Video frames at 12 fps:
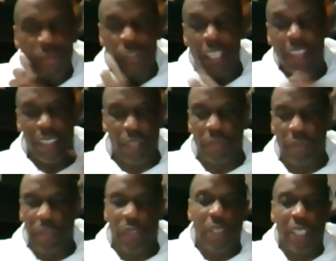That's the
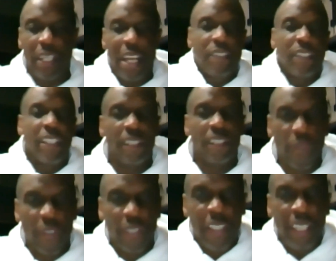difference between an National League and
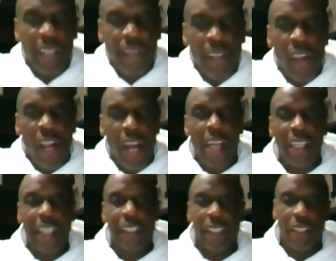American League. I like